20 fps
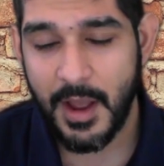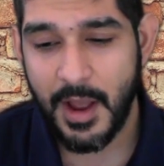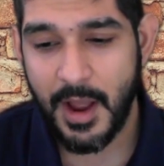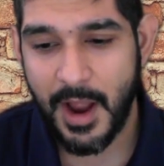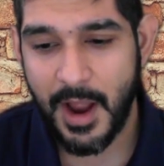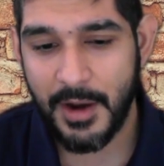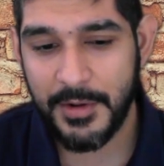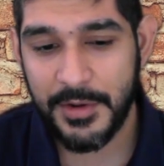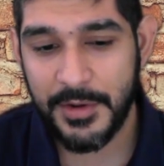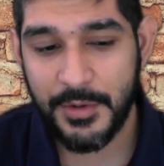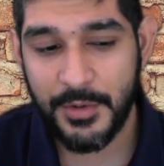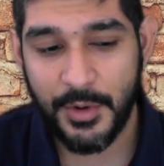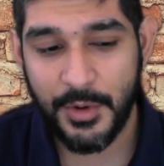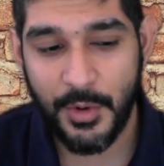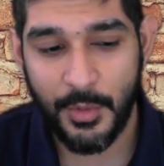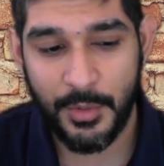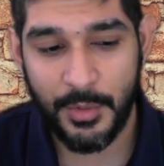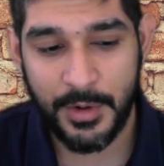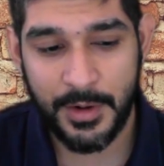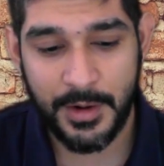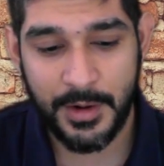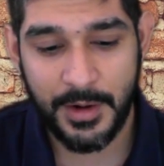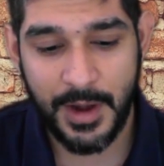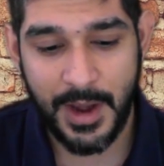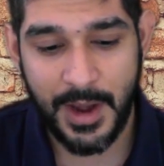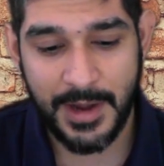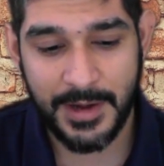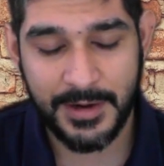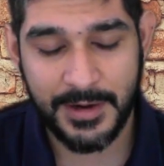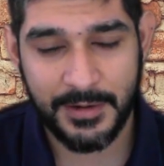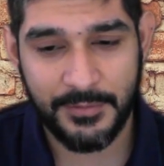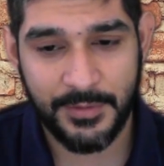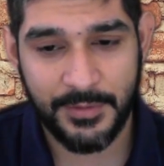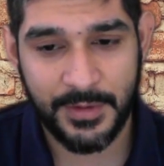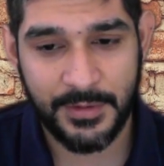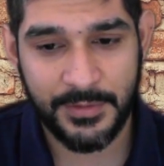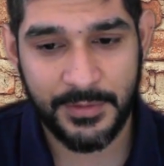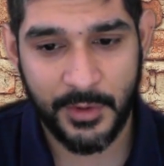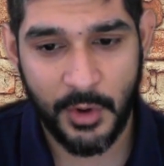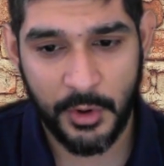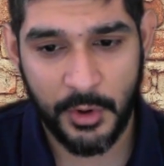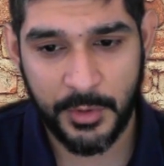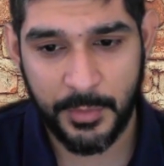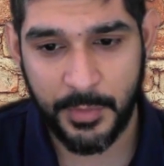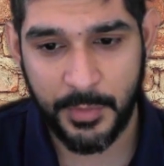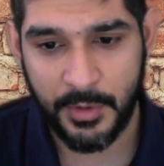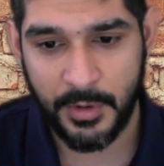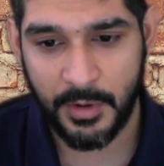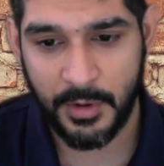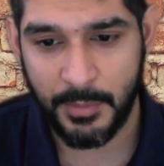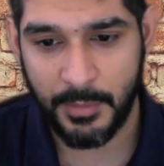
How do you go and convince an entrepreneur?